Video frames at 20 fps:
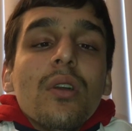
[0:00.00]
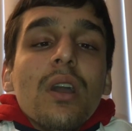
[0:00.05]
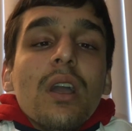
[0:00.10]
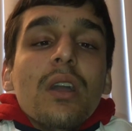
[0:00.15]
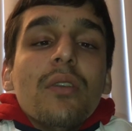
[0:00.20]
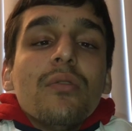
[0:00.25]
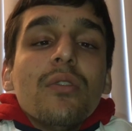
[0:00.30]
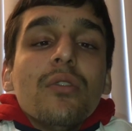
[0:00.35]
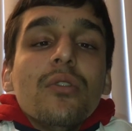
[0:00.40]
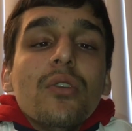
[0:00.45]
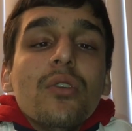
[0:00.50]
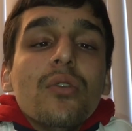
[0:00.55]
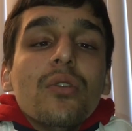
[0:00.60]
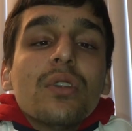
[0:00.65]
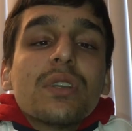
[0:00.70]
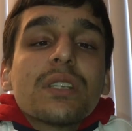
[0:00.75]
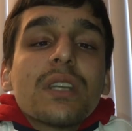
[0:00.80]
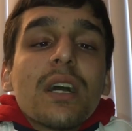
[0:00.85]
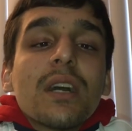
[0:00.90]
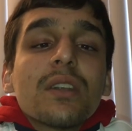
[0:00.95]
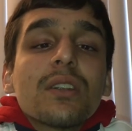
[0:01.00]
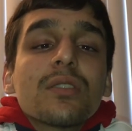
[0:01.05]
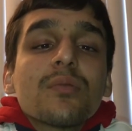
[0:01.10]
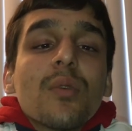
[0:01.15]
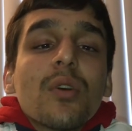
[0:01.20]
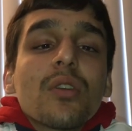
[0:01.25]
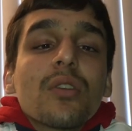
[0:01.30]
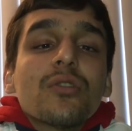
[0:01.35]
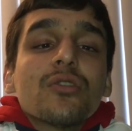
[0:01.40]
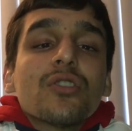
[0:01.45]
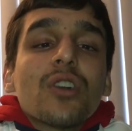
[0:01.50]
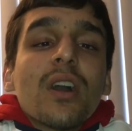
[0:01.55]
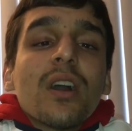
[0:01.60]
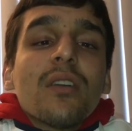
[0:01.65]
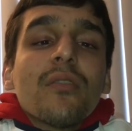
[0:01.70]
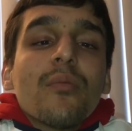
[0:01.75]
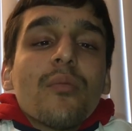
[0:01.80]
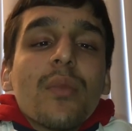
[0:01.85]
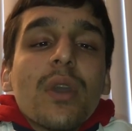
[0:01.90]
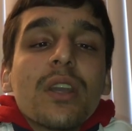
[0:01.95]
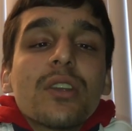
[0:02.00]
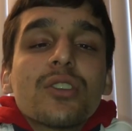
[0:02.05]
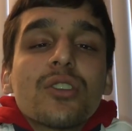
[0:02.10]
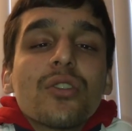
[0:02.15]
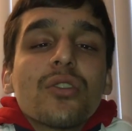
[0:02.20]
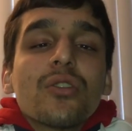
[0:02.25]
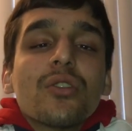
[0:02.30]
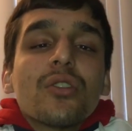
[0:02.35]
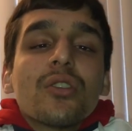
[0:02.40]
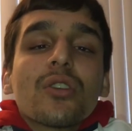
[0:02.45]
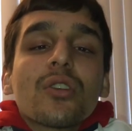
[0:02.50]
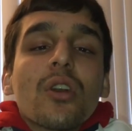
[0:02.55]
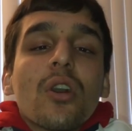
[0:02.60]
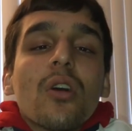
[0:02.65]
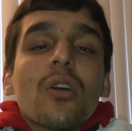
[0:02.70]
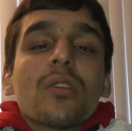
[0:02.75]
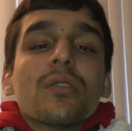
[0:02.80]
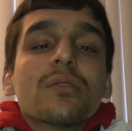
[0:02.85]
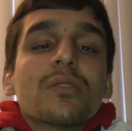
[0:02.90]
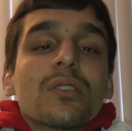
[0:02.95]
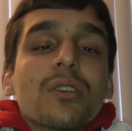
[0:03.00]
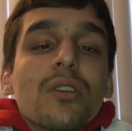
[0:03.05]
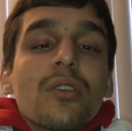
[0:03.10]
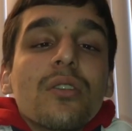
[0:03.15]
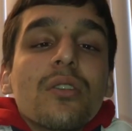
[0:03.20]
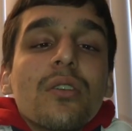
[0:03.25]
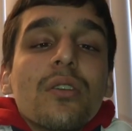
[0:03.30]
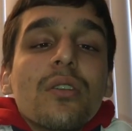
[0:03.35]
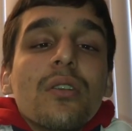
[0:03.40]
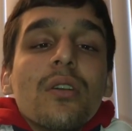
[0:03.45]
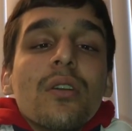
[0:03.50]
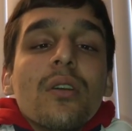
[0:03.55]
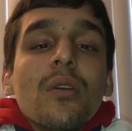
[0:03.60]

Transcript: if you do decide to smoke and drive, make sure your car is good.